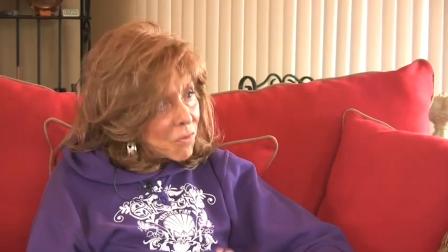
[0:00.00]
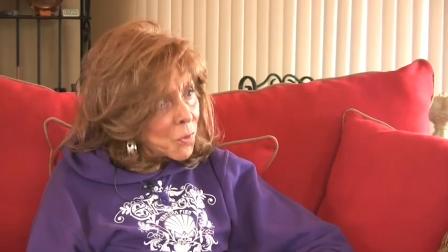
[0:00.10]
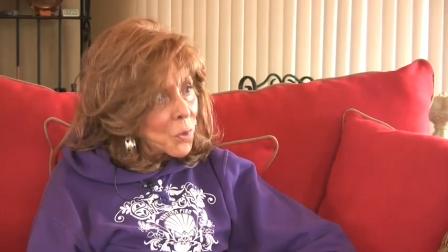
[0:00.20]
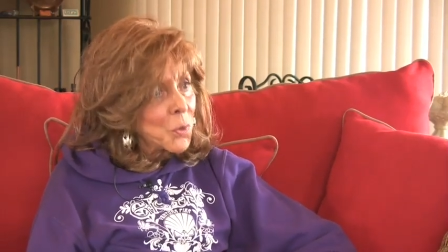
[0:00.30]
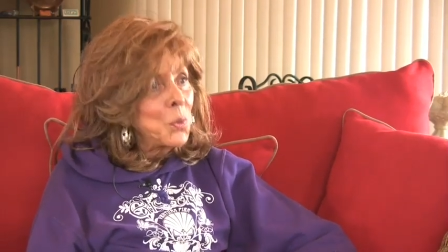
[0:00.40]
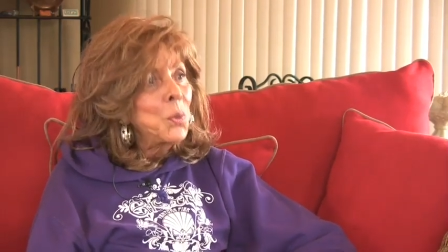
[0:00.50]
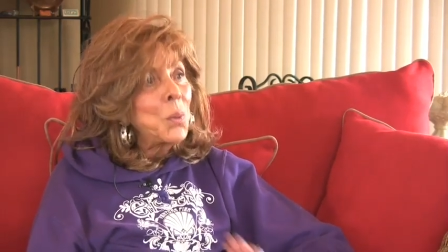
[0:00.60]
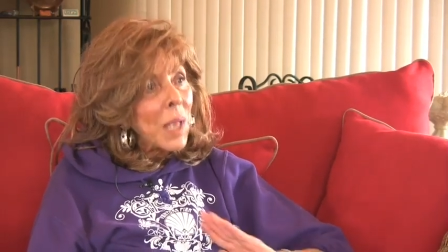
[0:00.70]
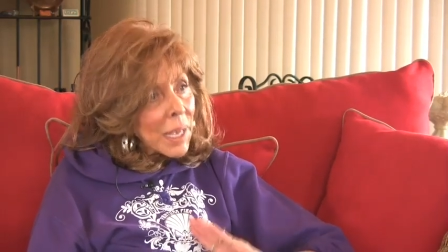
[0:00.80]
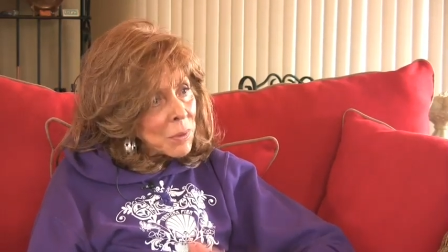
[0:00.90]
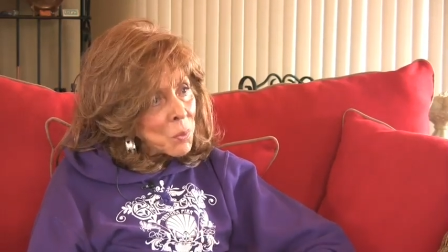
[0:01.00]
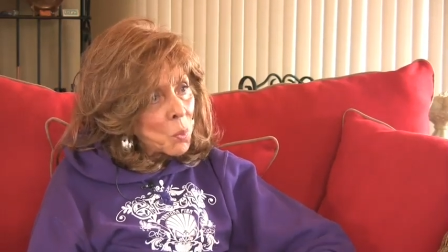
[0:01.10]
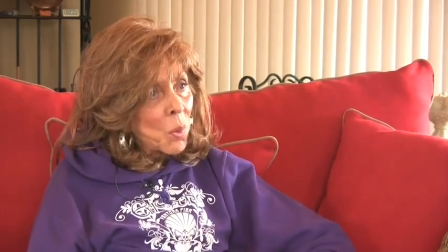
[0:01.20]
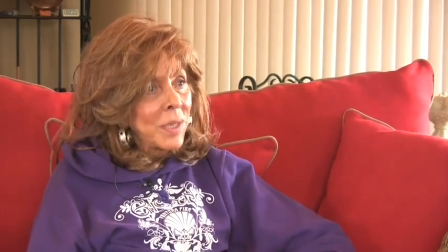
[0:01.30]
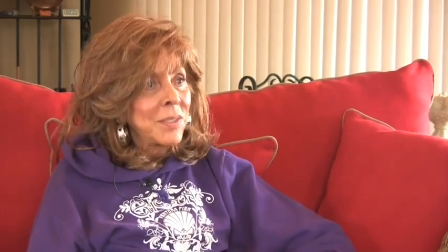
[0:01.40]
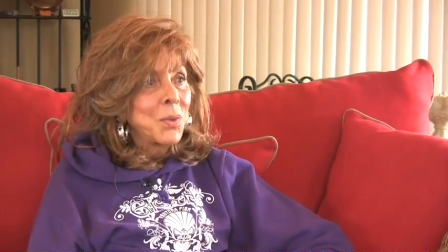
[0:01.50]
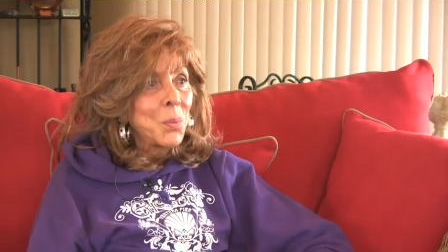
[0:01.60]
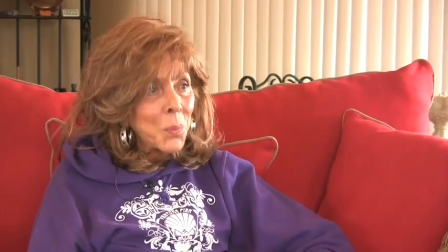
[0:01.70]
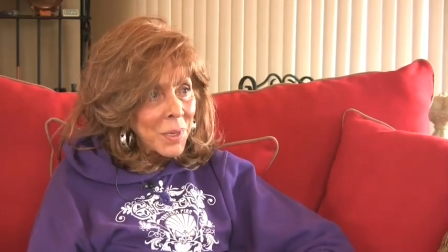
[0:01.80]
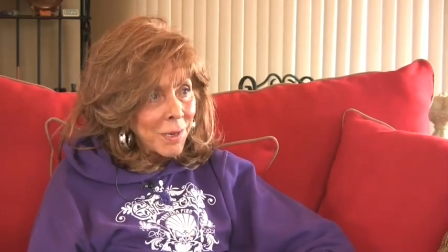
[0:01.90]
for who and what
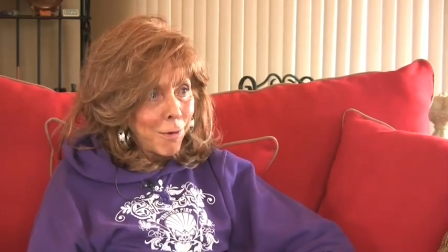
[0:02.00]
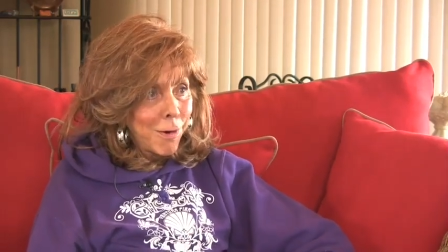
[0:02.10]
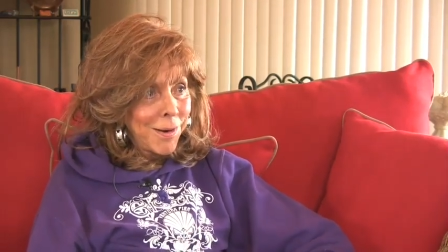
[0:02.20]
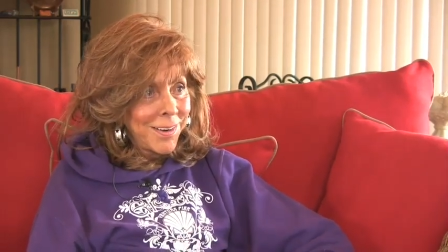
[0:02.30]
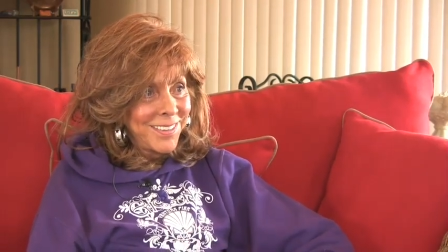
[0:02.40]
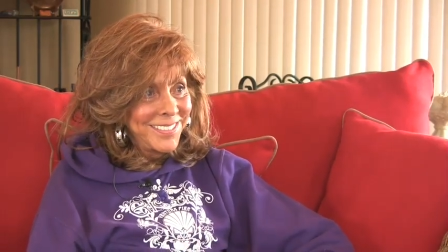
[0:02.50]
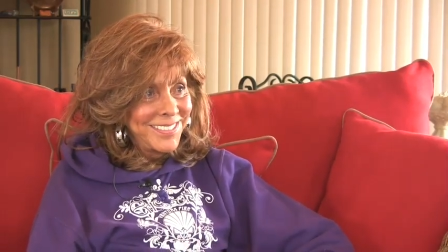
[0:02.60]
we are.